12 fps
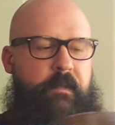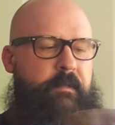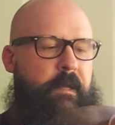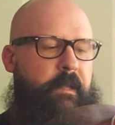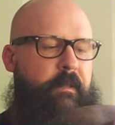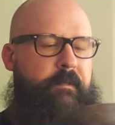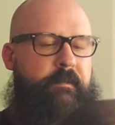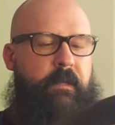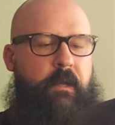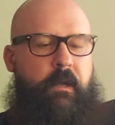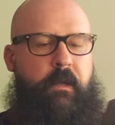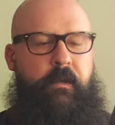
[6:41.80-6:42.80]
outside in the
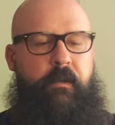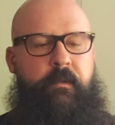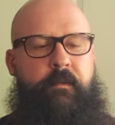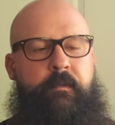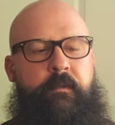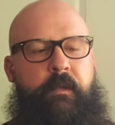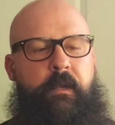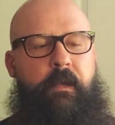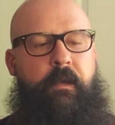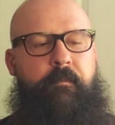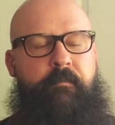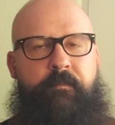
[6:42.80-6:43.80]
sun,
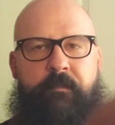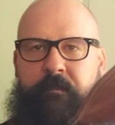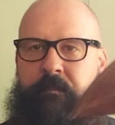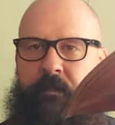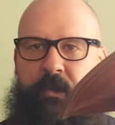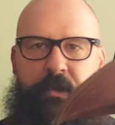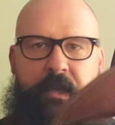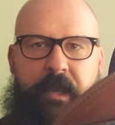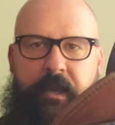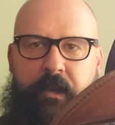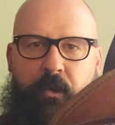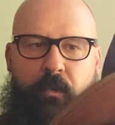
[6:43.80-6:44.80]
you
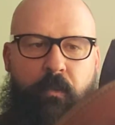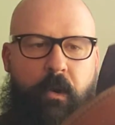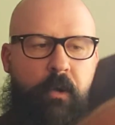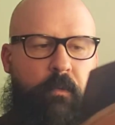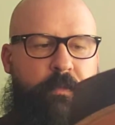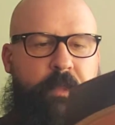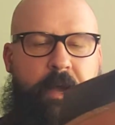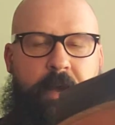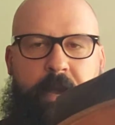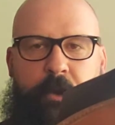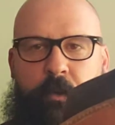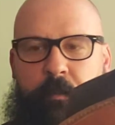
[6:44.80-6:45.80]
can't go wrong with the
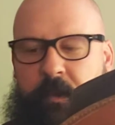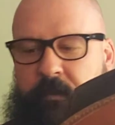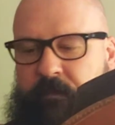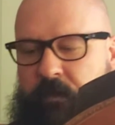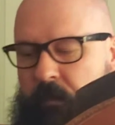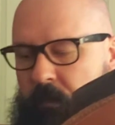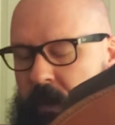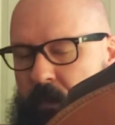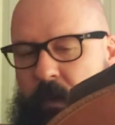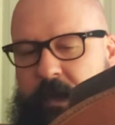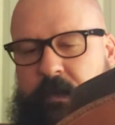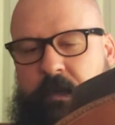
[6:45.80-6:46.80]
Highwayman from
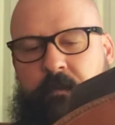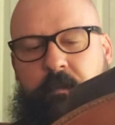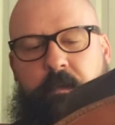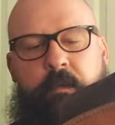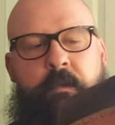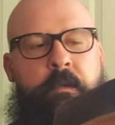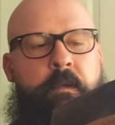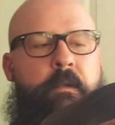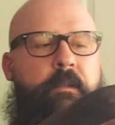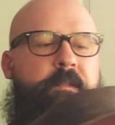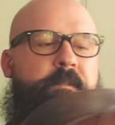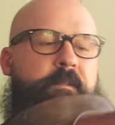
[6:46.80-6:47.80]
White Knuckler.
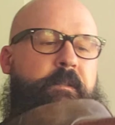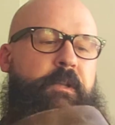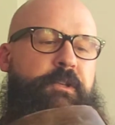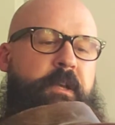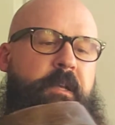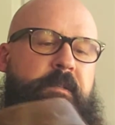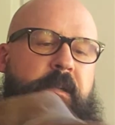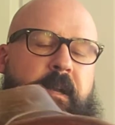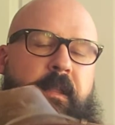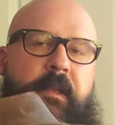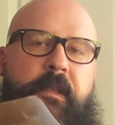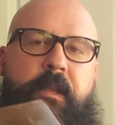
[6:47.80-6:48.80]
This is in the chestnut.
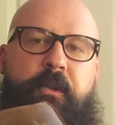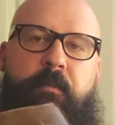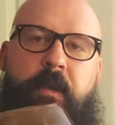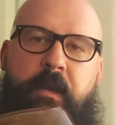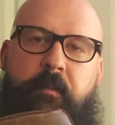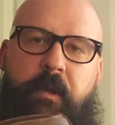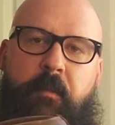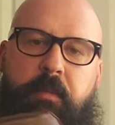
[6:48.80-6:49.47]
I think they do make them in a